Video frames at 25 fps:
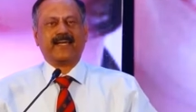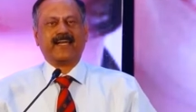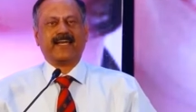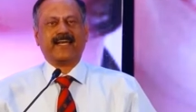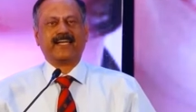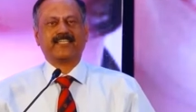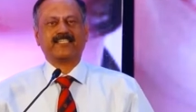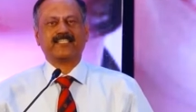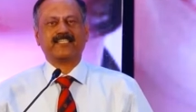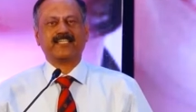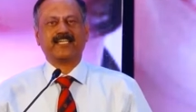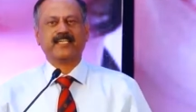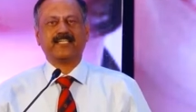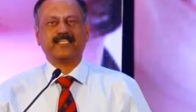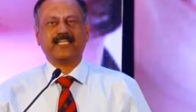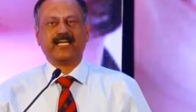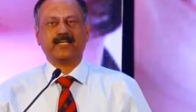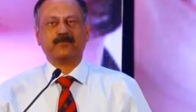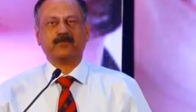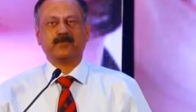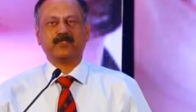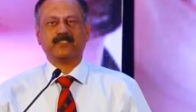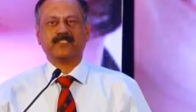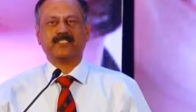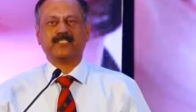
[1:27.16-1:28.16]
Actually, that
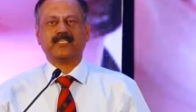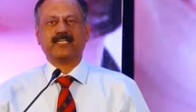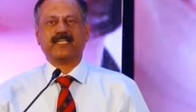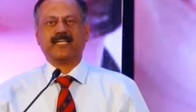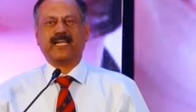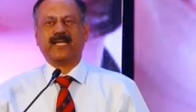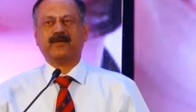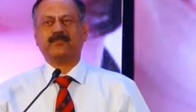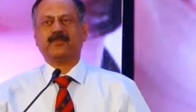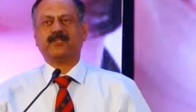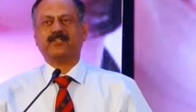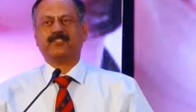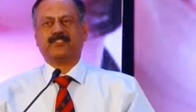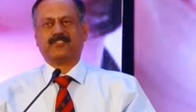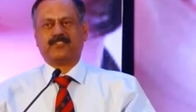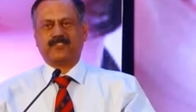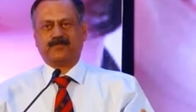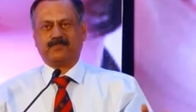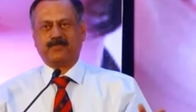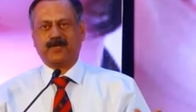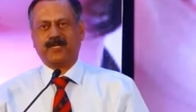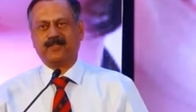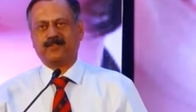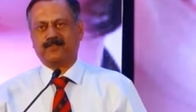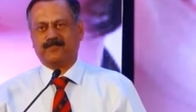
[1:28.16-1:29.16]
was the
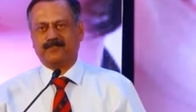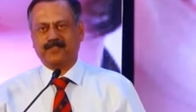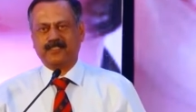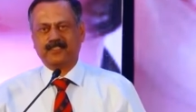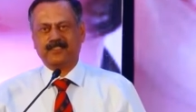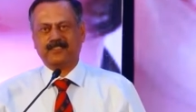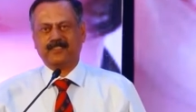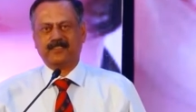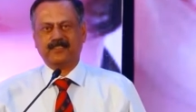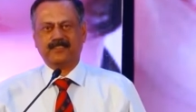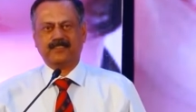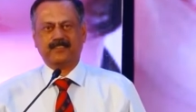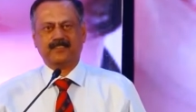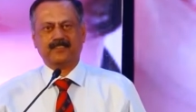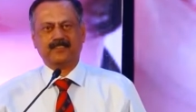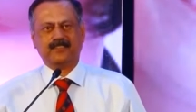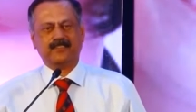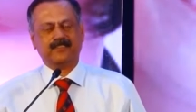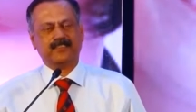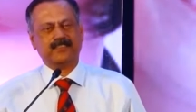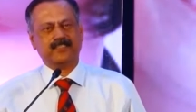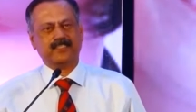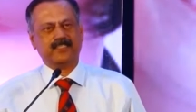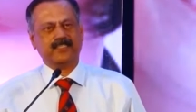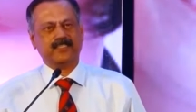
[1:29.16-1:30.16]
glamorous part of it.
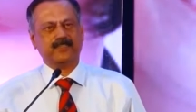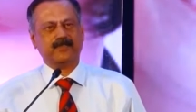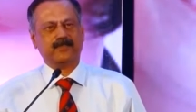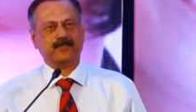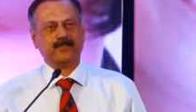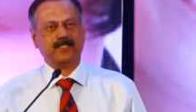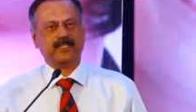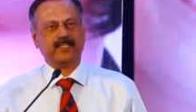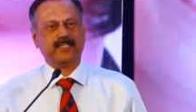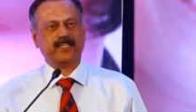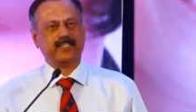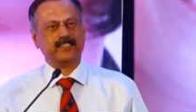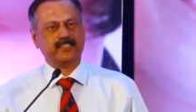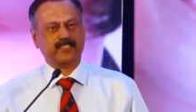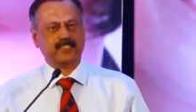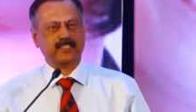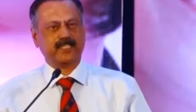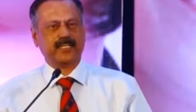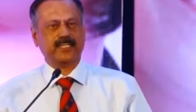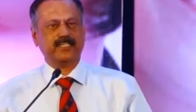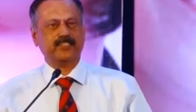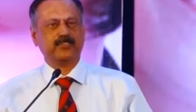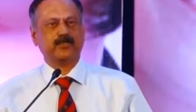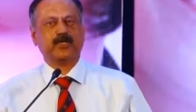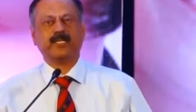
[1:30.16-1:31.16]
The only reason
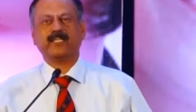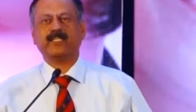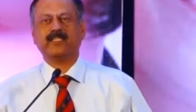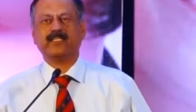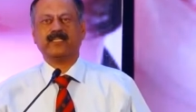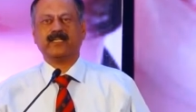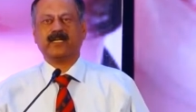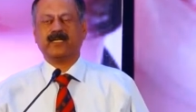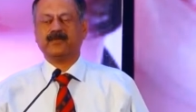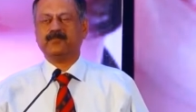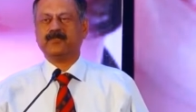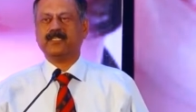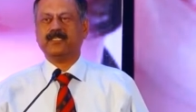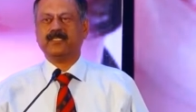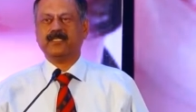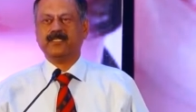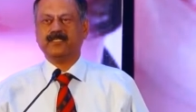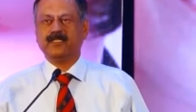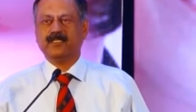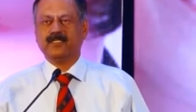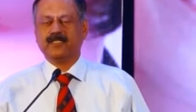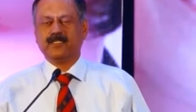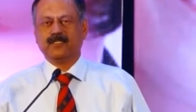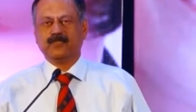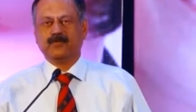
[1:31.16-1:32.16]
I joined the army
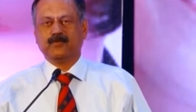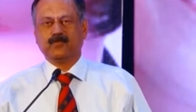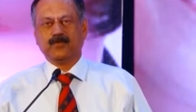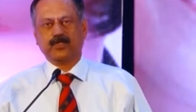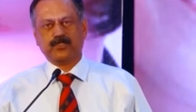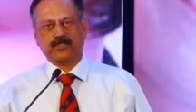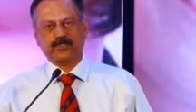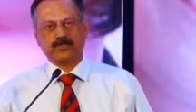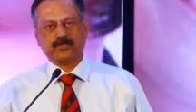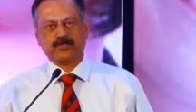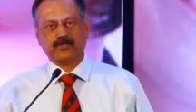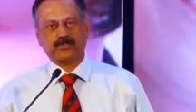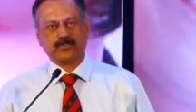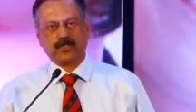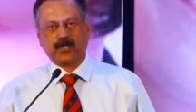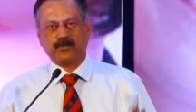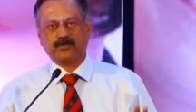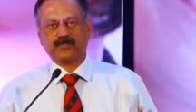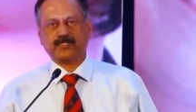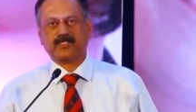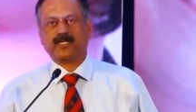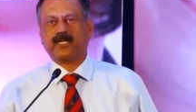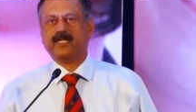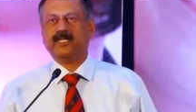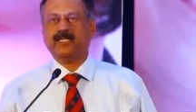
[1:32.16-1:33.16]
was to stop
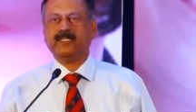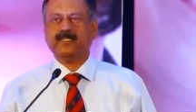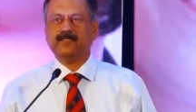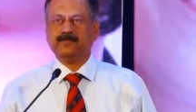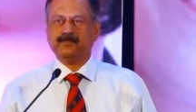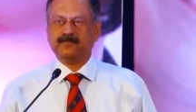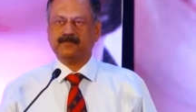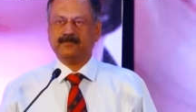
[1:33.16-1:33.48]
studying.